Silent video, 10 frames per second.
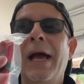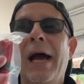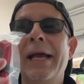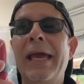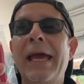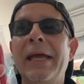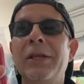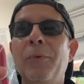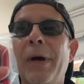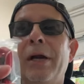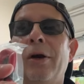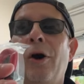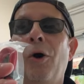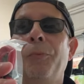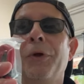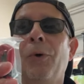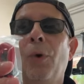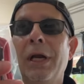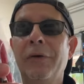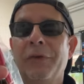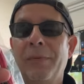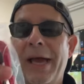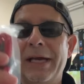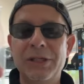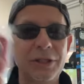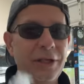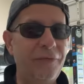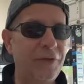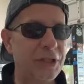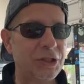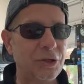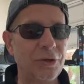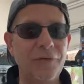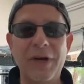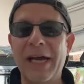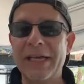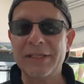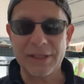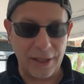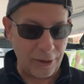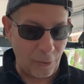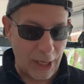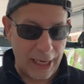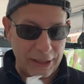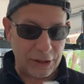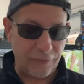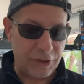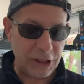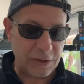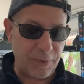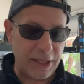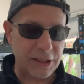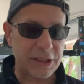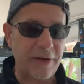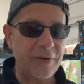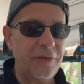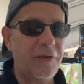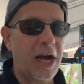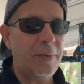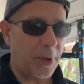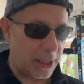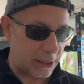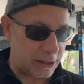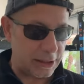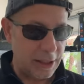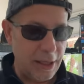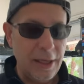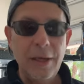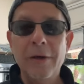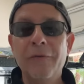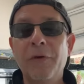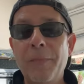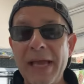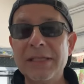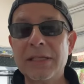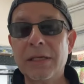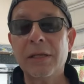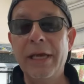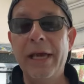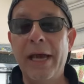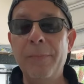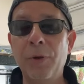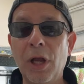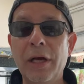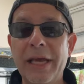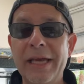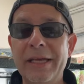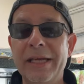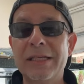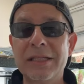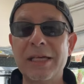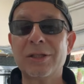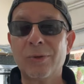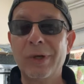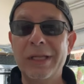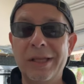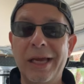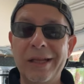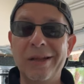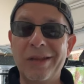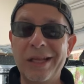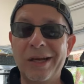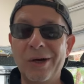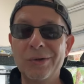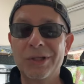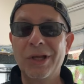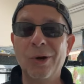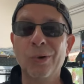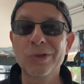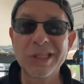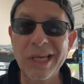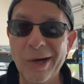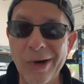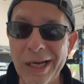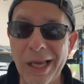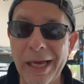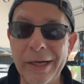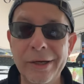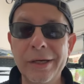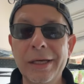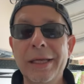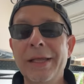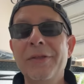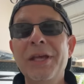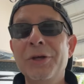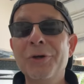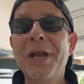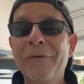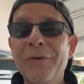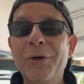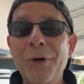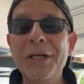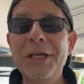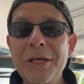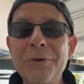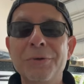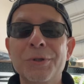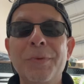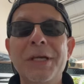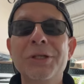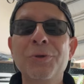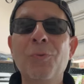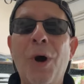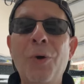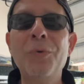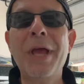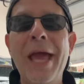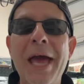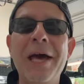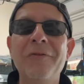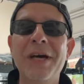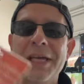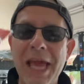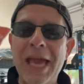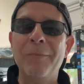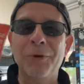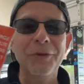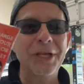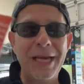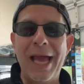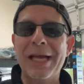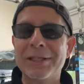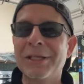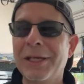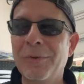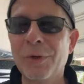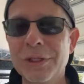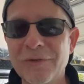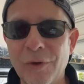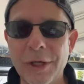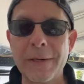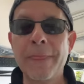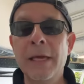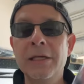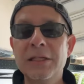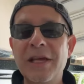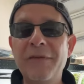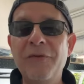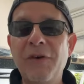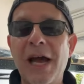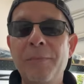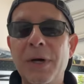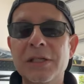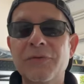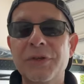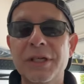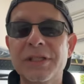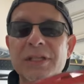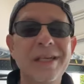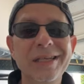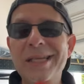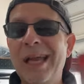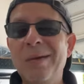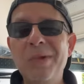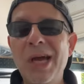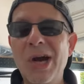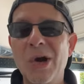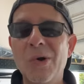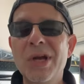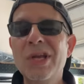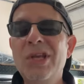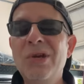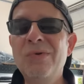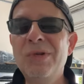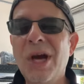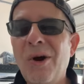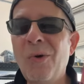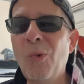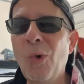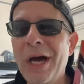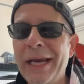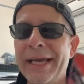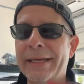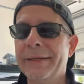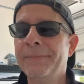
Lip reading: Again, you better hope that one of them actually fits your device. Otherwise, you've just spent $75 for basically a plug-in accessory thing, the thing that goes in the old cigarette lighter, that you're never going to use because you won't have a cable that actually works for it. $75 for this. Tell them no, you don't want it.